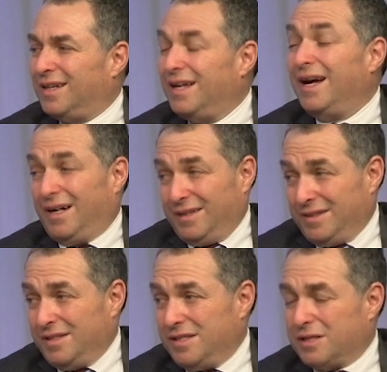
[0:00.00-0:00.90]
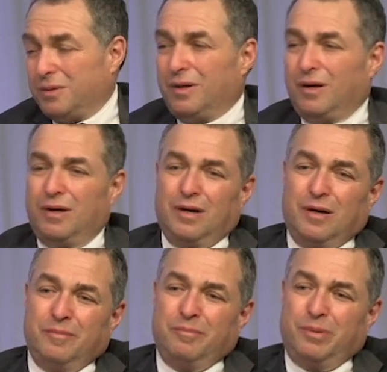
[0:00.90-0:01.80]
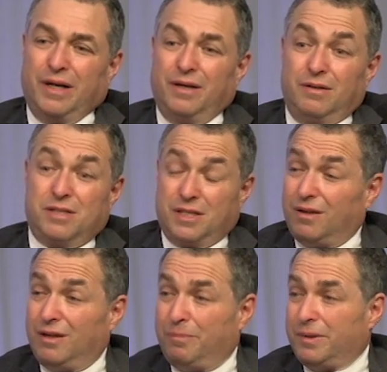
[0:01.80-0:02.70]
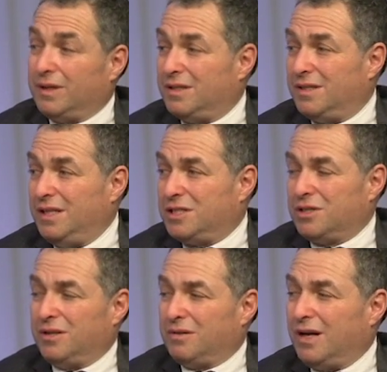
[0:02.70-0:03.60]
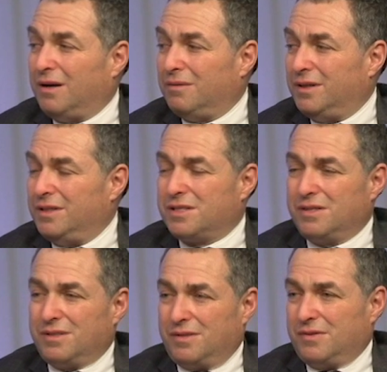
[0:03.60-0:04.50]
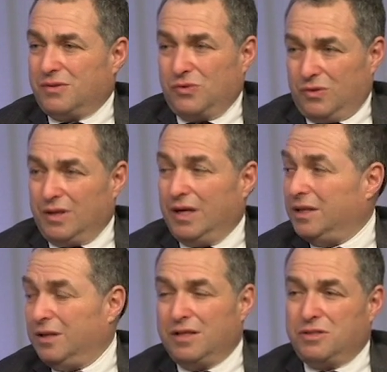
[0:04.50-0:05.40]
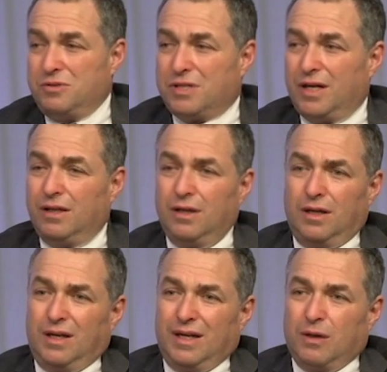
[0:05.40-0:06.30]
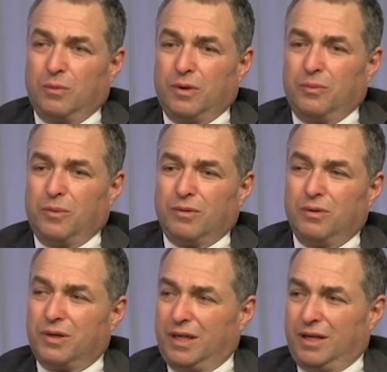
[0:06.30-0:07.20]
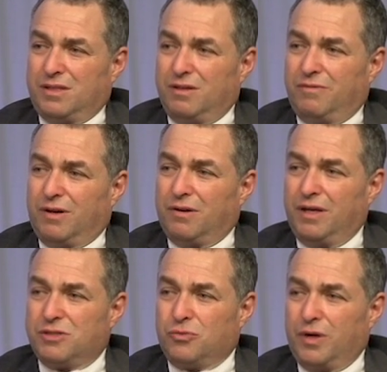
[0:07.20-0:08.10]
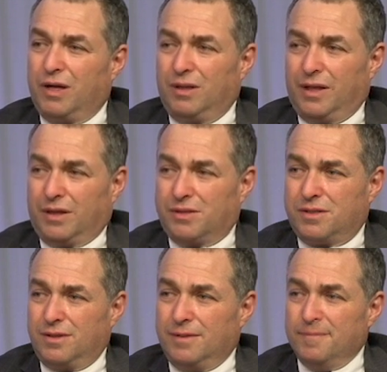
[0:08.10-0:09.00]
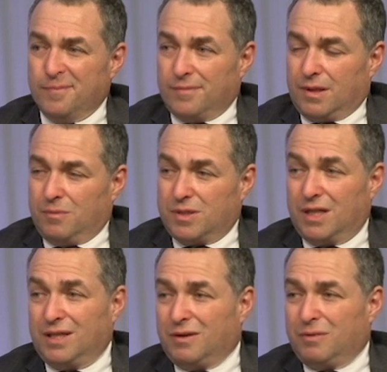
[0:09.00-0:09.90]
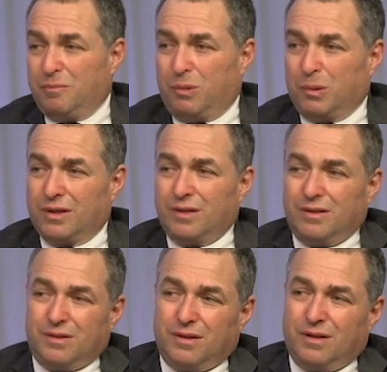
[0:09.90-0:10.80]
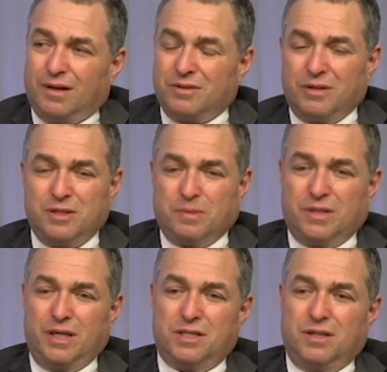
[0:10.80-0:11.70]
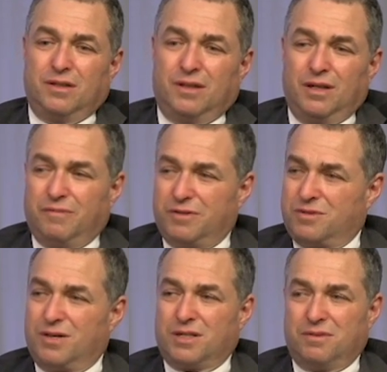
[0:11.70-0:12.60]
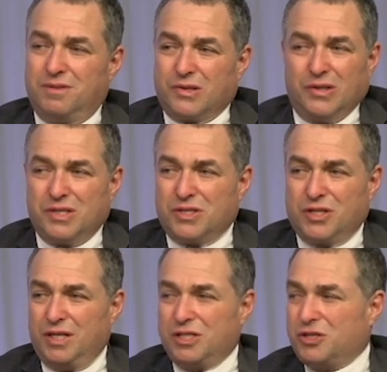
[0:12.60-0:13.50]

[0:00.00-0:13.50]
yeah. So, but still helping each other out is, and as you say, we're looking into various rail links, which I think are important. Our transportation infrastructure is going to change